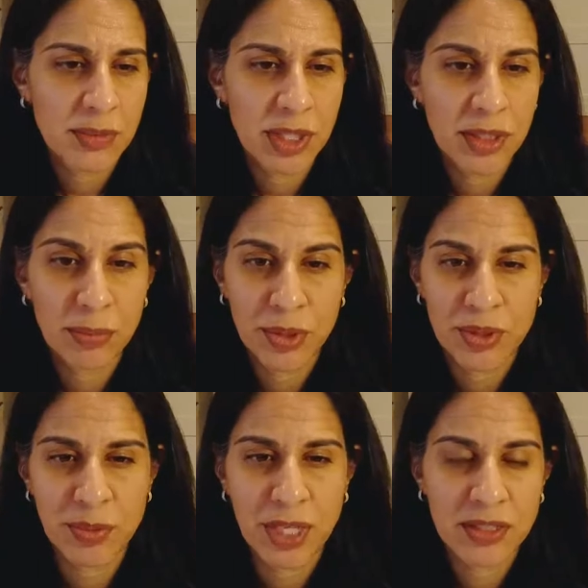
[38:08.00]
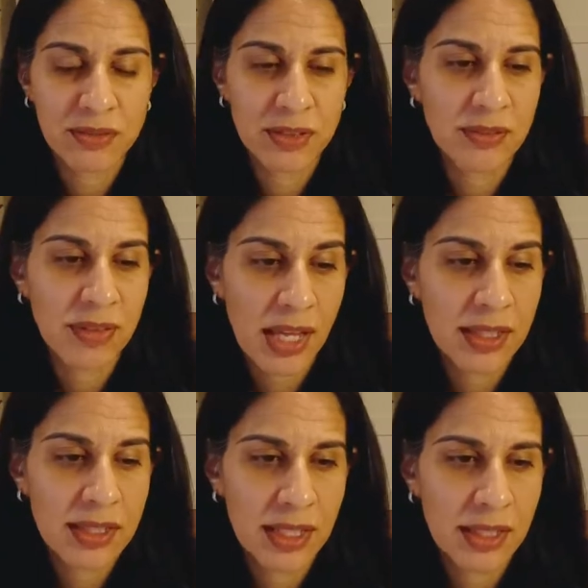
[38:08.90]
be prospectively
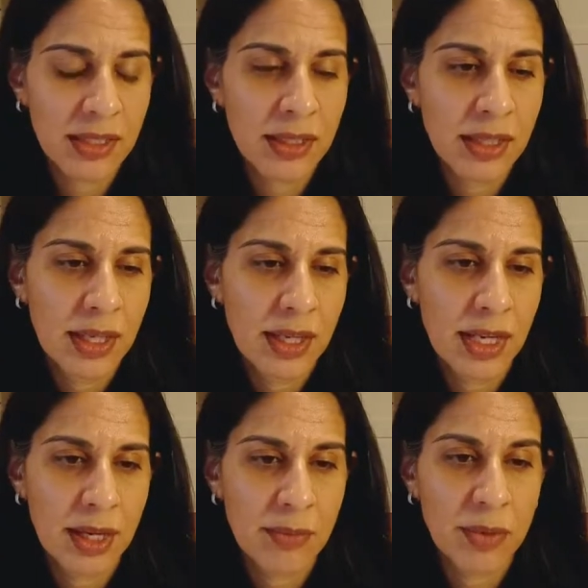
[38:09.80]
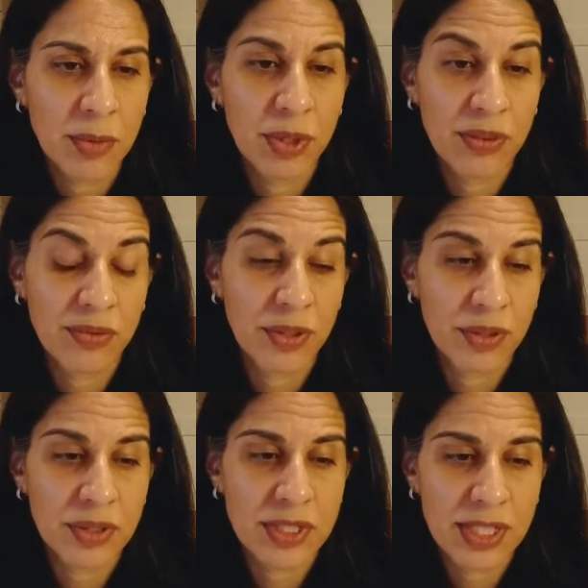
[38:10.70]
validated um, with
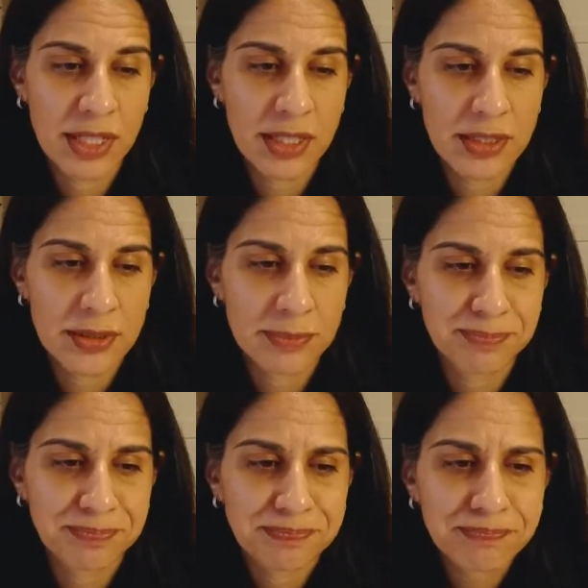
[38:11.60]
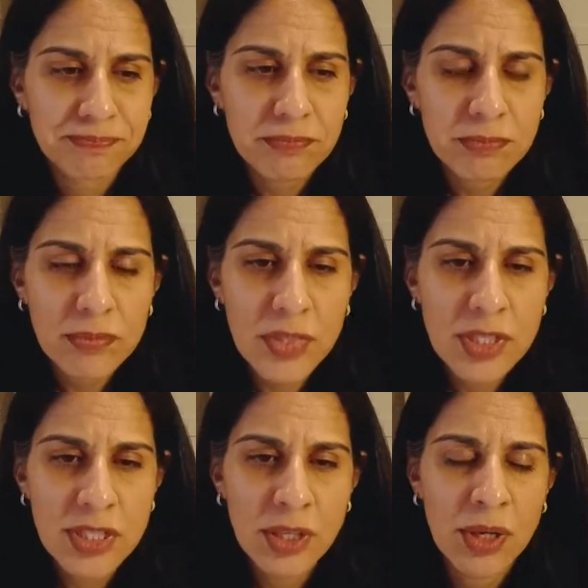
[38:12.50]
further studies.
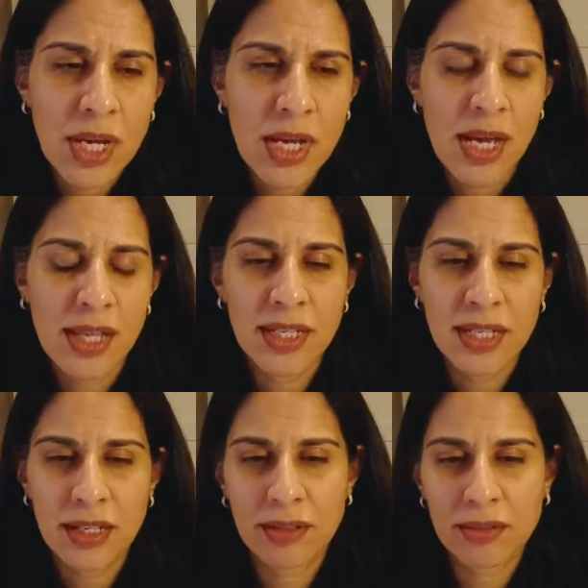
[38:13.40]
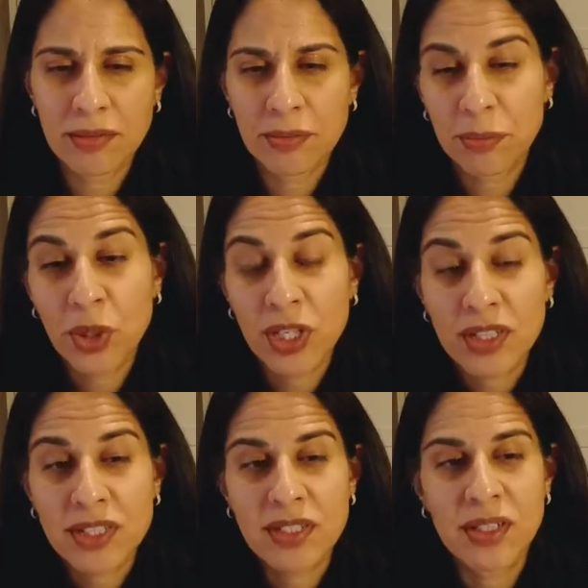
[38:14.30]
So I think
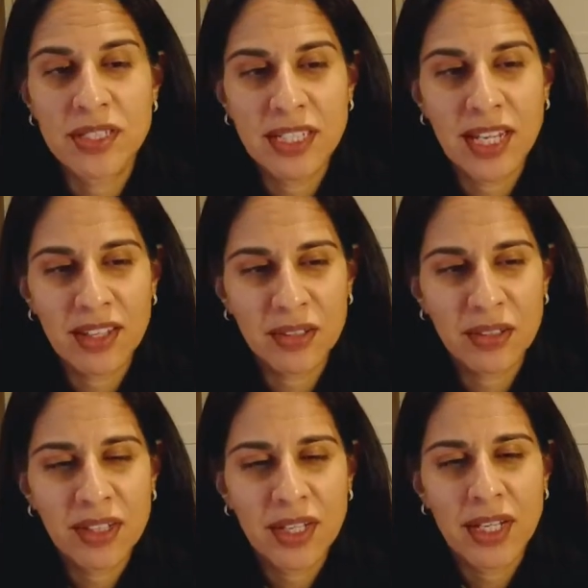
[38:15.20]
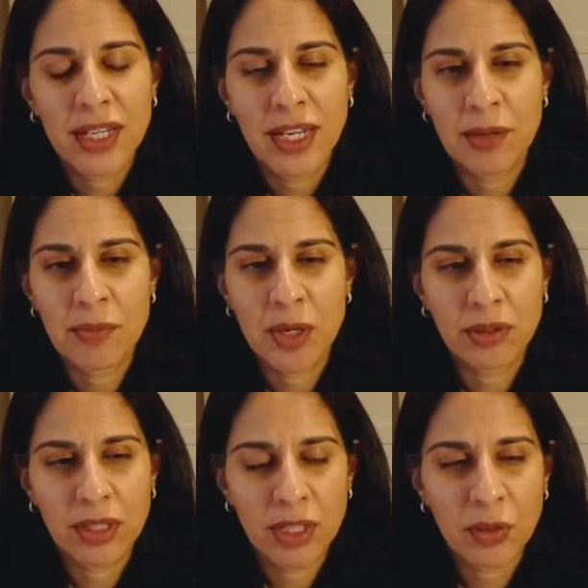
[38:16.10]
putting this all together, um,
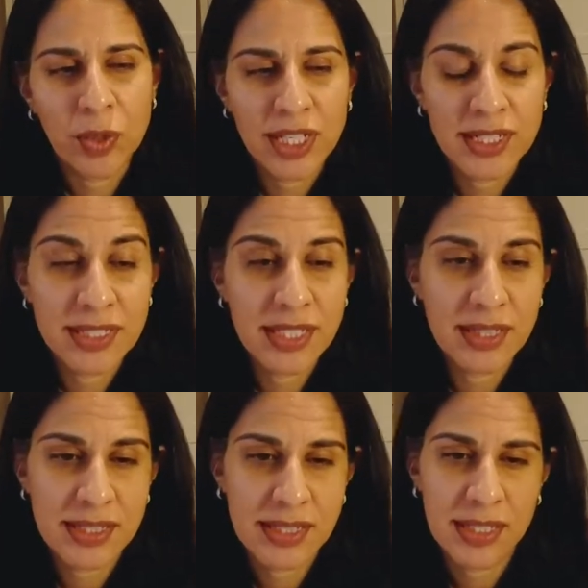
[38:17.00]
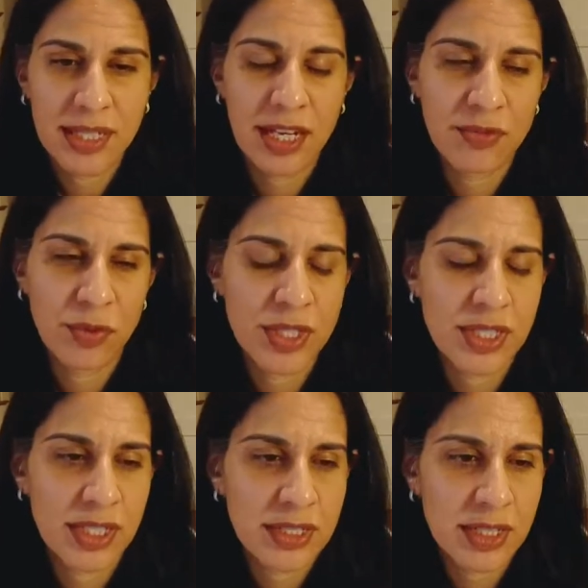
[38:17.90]
you know, we can see that
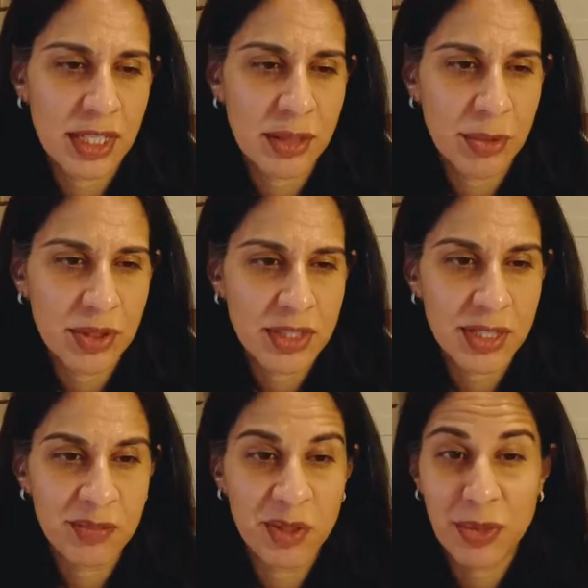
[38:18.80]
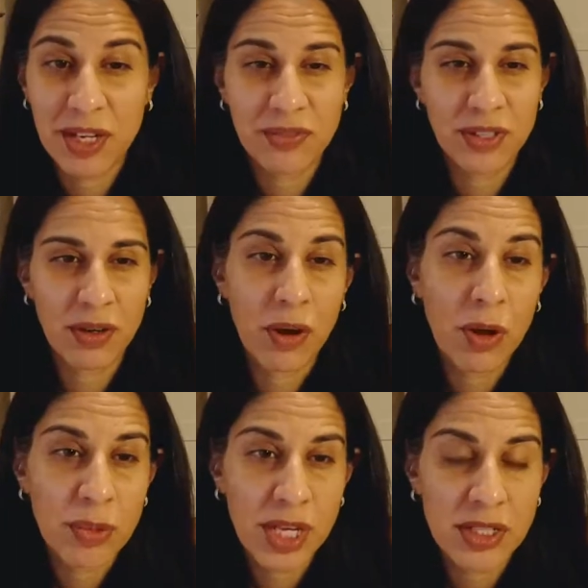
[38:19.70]
CDK4-6 inhibitors seem to benefit
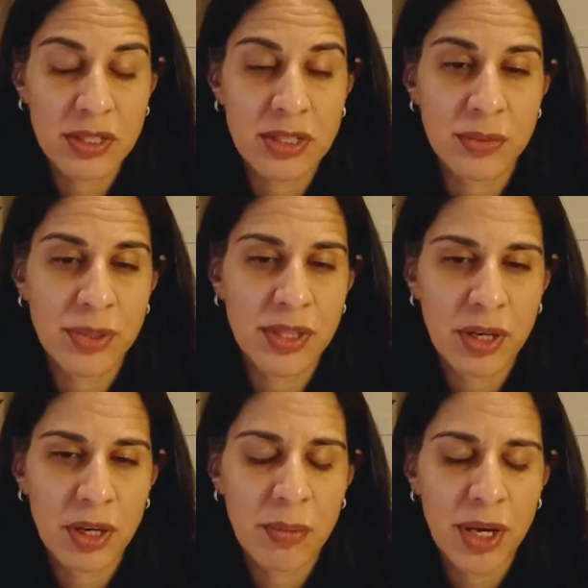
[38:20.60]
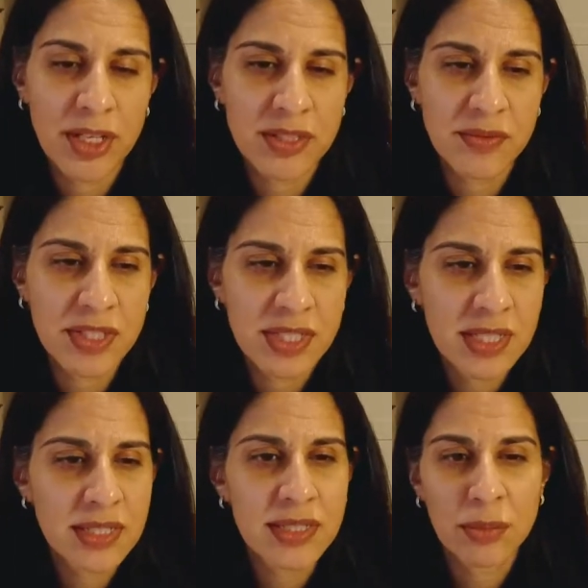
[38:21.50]
all patients with ER-positive
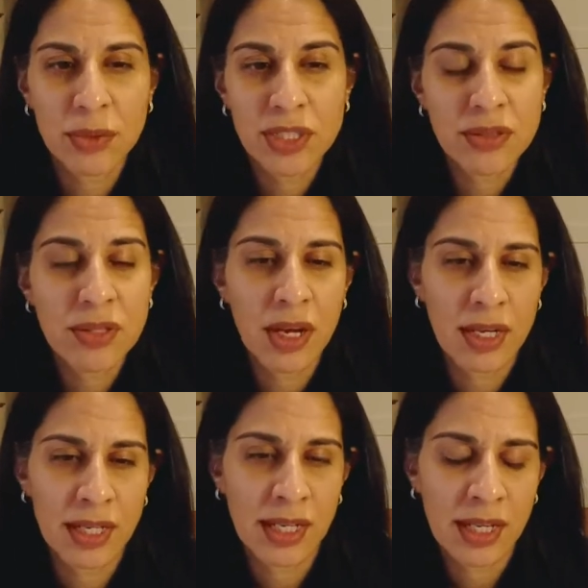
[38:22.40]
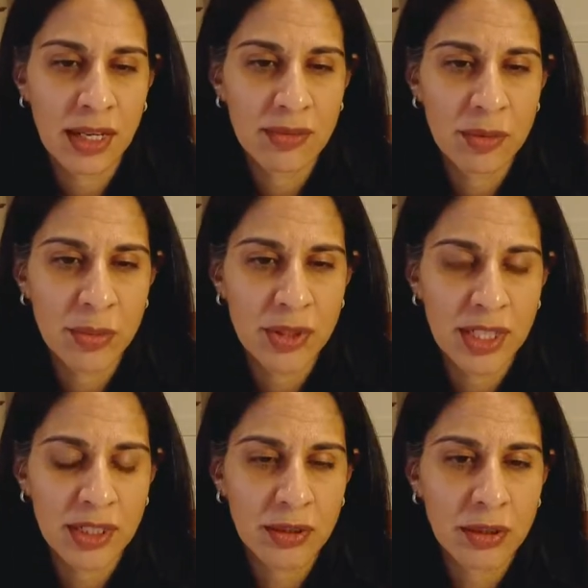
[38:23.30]
disease, that we do not yet have a
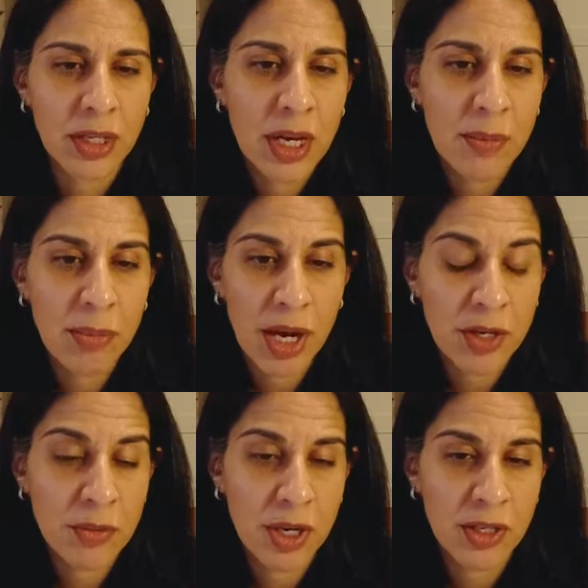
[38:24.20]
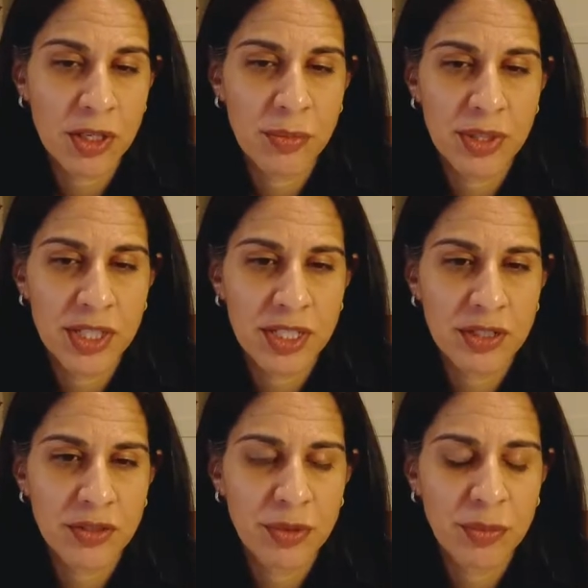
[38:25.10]
molecular biomarker
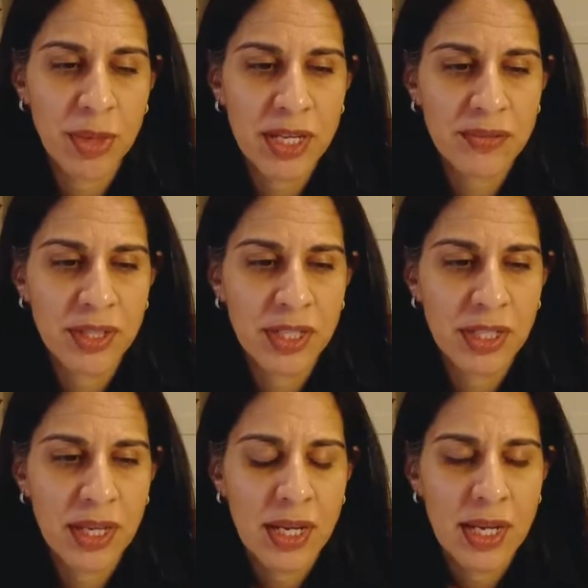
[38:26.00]
predictor for benefit.